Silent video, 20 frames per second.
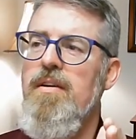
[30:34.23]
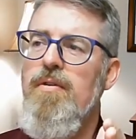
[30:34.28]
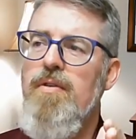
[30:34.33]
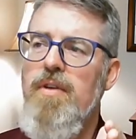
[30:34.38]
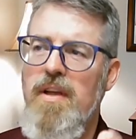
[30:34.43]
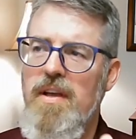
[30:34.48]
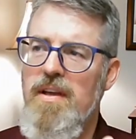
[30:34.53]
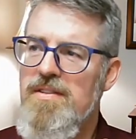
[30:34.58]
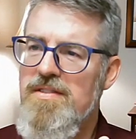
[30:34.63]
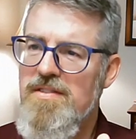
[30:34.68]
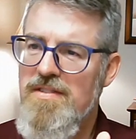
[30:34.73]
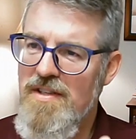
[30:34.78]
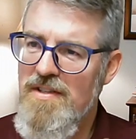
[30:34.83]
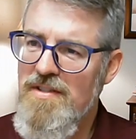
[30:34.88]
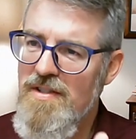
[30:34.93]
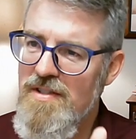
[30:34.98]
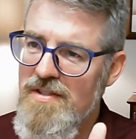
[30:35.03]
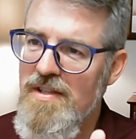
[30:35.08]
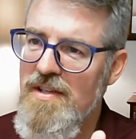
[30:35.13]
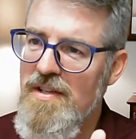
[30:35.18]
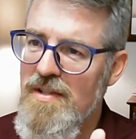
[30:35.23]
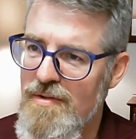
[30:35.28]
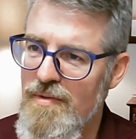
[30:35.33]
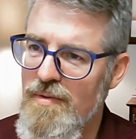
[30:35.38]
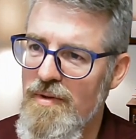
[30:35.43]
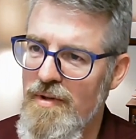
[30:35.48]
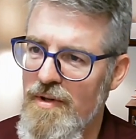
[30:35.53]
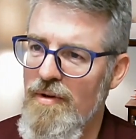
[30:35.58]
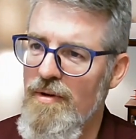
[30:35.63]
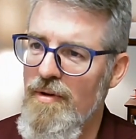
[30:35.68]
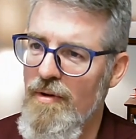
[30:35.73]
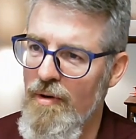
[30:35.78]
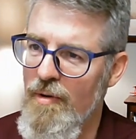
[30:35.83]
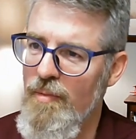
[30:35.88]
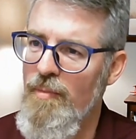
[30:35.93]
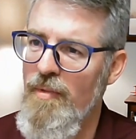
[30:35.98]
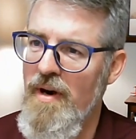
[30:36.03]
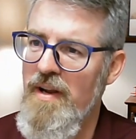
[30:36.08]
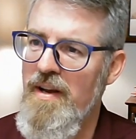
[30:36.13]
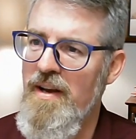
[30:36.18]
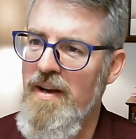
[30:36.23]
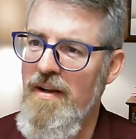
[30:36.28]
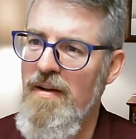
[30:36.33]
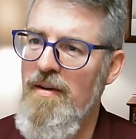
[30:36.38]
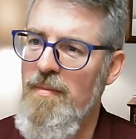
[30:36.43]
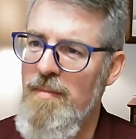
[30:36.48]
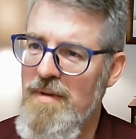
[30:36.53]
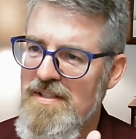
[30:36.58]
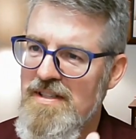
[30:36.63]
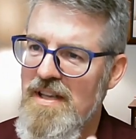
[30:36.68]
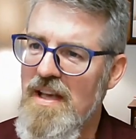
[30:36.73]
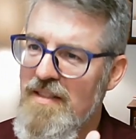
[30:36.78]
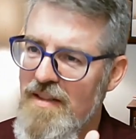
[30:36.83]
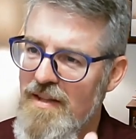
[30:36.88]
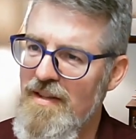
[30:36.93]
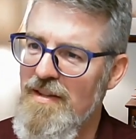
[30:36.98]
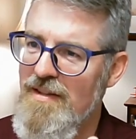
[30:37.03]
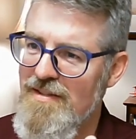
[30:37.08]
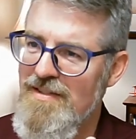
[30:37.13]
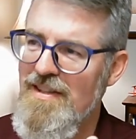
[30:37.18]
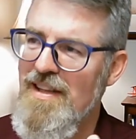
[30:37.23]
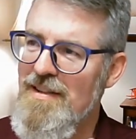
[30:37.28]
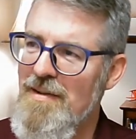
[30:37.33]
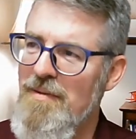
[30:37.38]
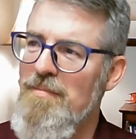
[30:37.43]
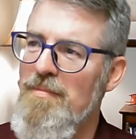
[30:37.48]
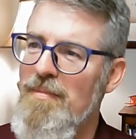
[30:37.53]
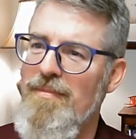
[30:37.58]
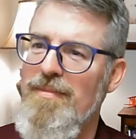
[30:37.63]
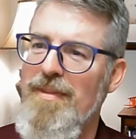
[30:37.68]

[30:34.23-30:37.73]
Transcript: okay, is dishes the issue in your home right now? I mean, is that the is that the